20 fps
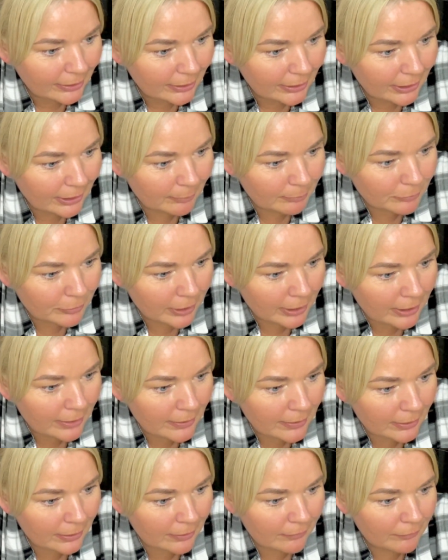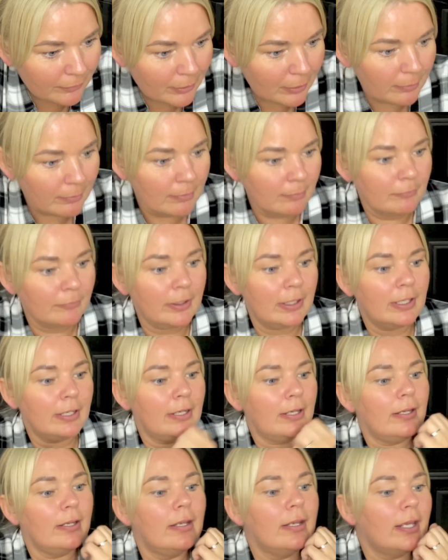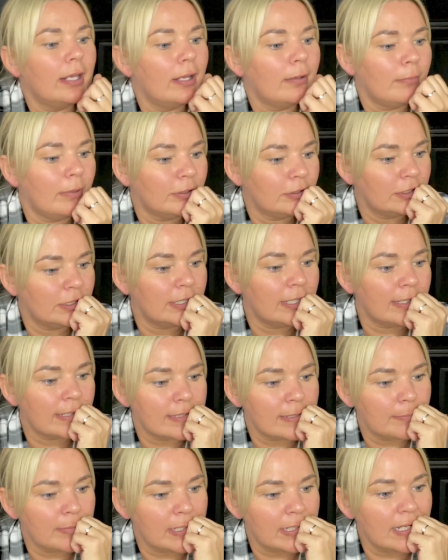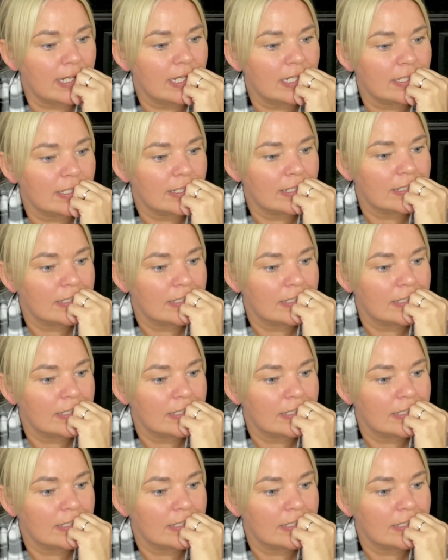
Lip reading: I'm trying to think of who I'm really watching at the minute.